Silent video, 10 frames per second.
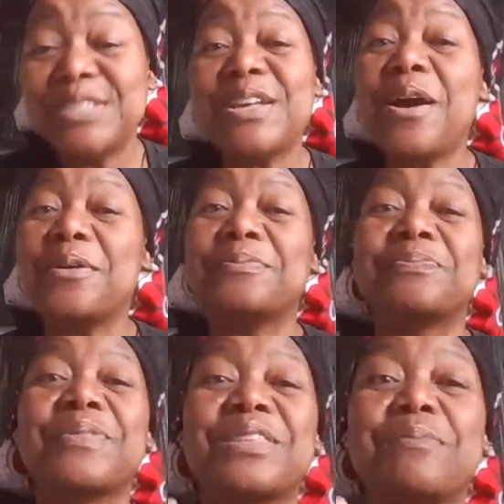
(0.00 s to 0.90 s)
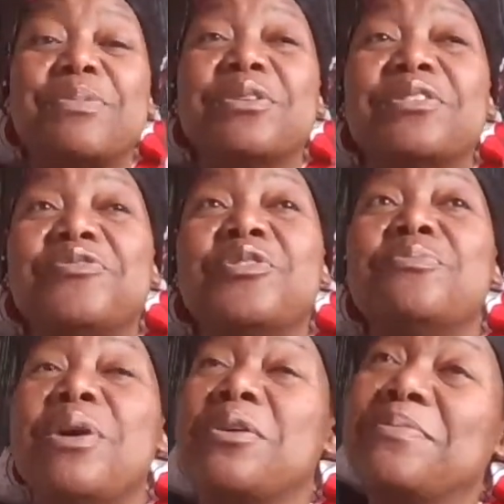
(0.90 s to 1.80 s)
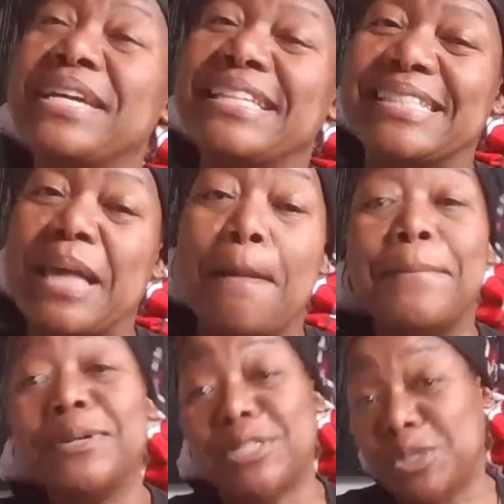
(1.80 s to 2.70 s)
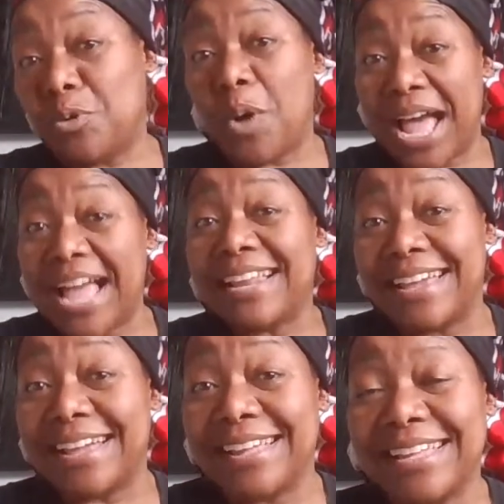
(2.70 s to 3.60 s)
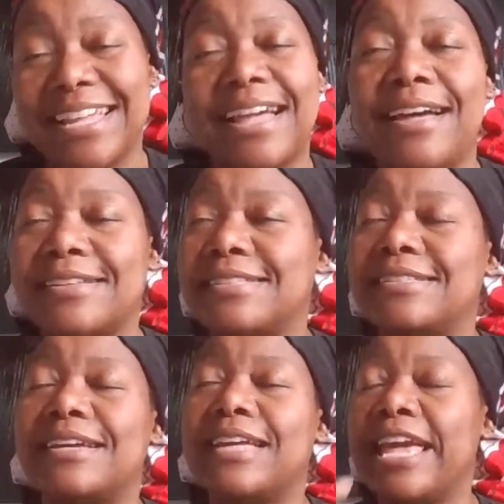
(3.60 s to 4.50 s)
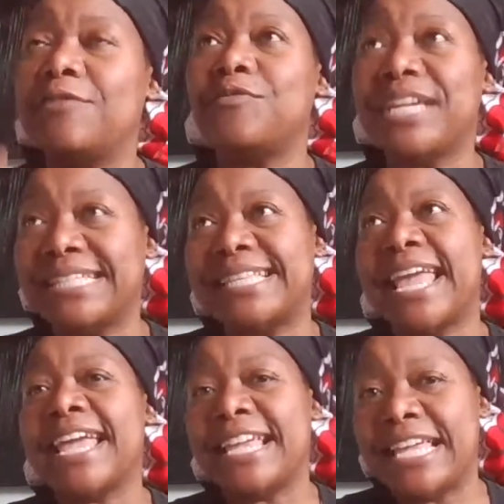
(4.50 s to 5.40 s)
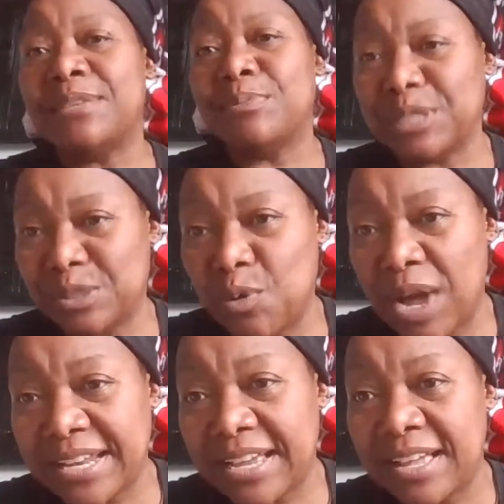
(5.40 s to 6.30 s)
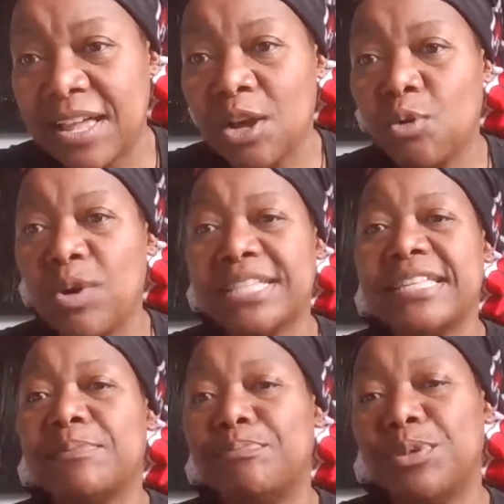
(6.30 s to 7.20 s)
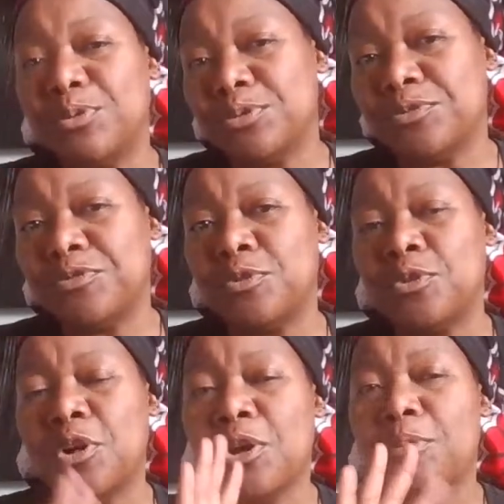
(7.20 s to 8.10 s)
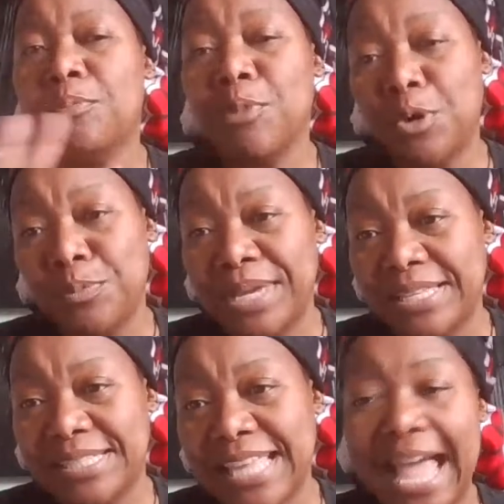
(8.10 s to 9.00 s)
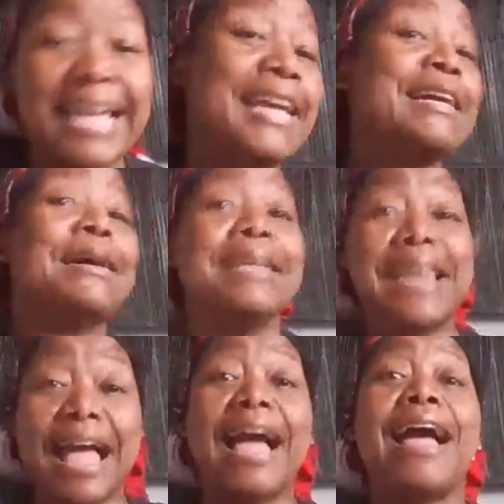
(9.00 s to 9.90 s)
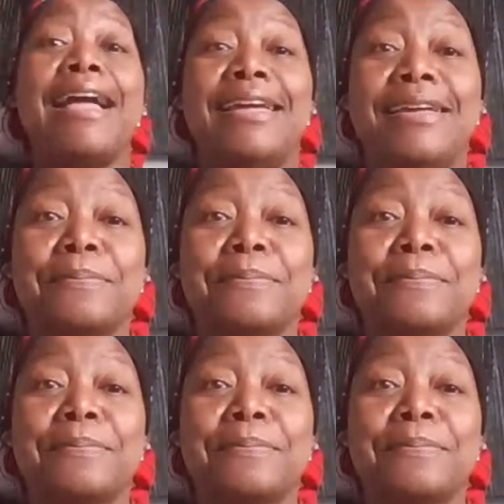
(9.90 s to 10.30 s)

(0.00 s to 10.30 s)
So the beautiful moment, Botswana. As every day in Botswana was a beautiful moment. I ain't gonna lie.